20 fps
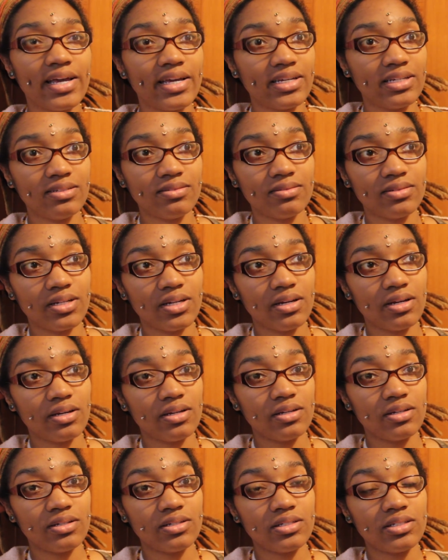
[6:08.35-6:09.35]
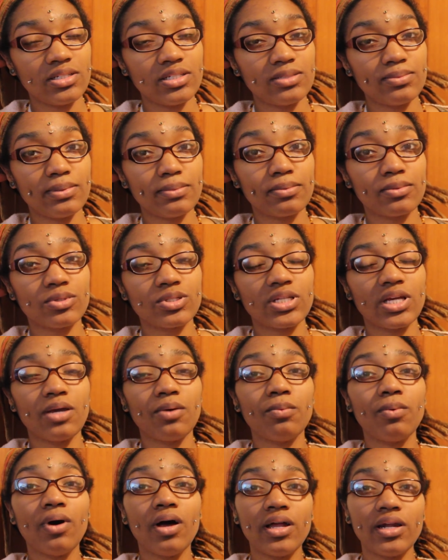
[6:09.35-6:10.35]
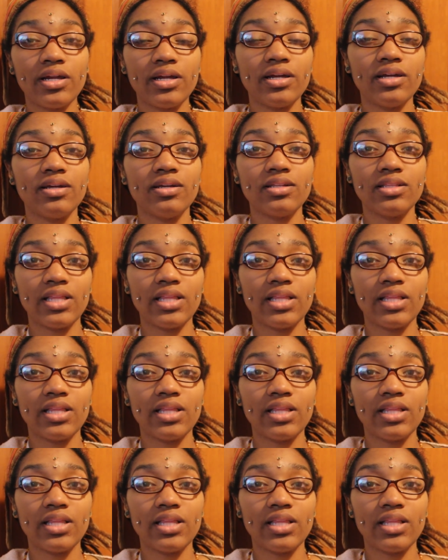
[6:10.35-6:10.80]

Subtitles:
And these people say water.